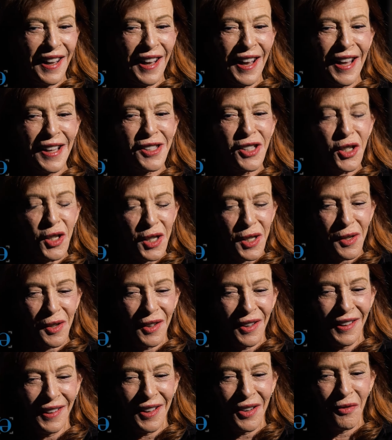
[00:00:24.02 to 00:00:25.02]
it's
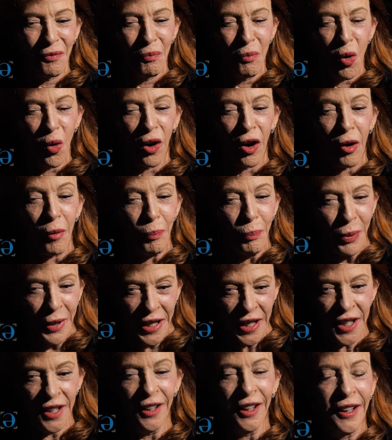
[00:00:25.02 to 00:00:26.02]
more
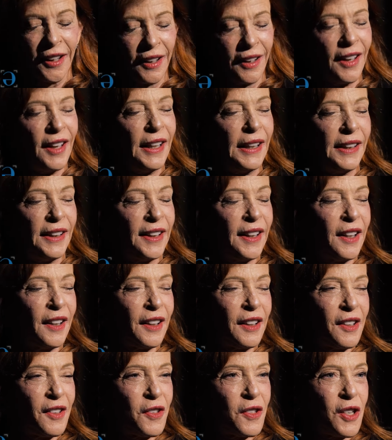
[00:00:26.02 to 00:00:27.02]
appealing, I
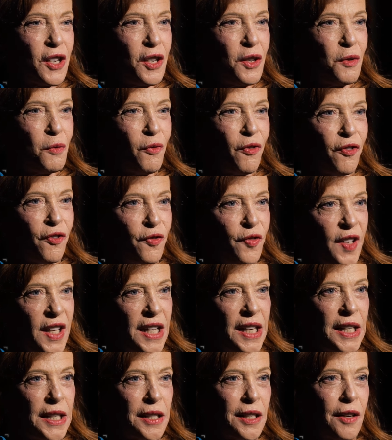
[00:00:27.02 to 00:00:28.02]
think, to
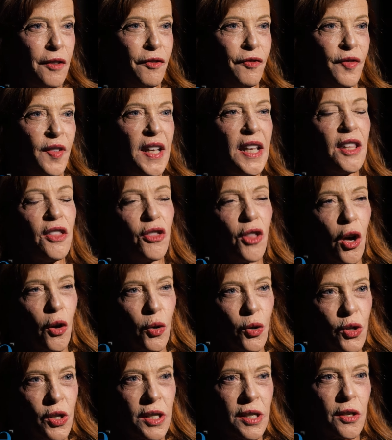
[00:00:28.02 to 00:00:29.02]
feed
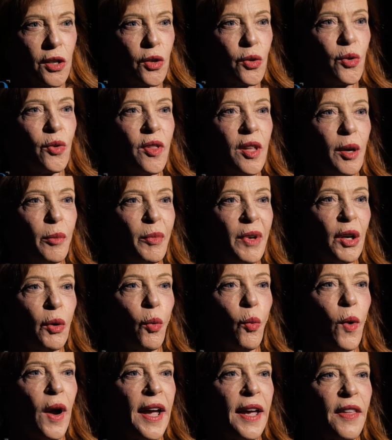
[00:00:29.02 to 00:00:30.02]
those to them in
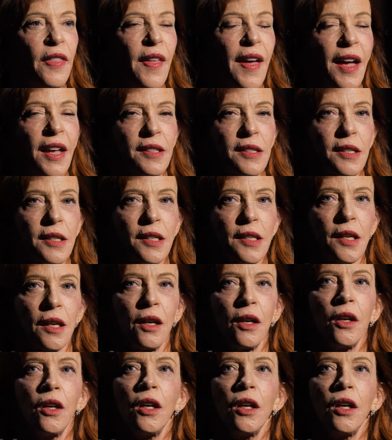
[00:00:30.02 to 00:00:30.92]
a way that's